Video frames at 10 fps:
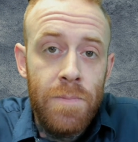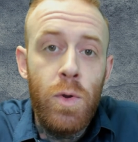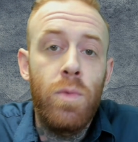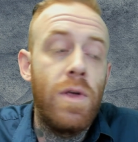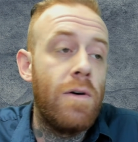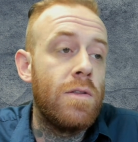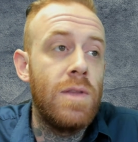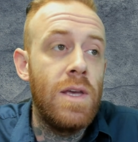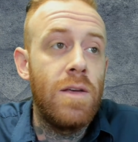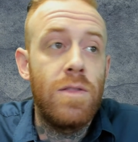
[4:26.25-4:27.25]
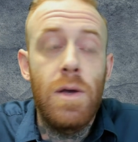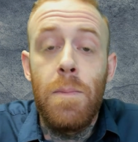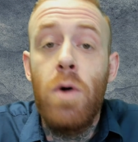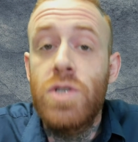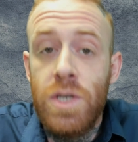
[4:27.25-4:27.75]
the
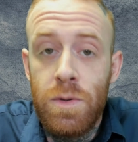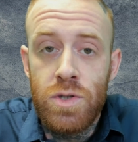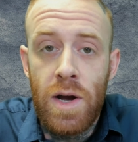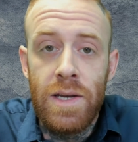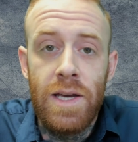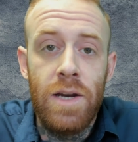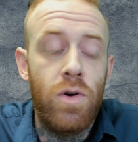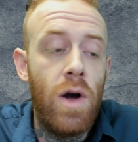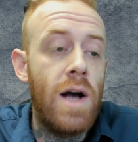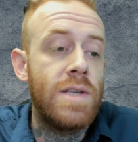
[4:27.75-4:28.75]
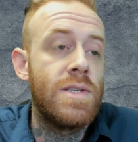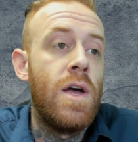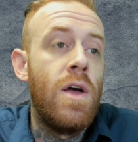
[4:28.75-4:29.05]
emotion it was trying to get across,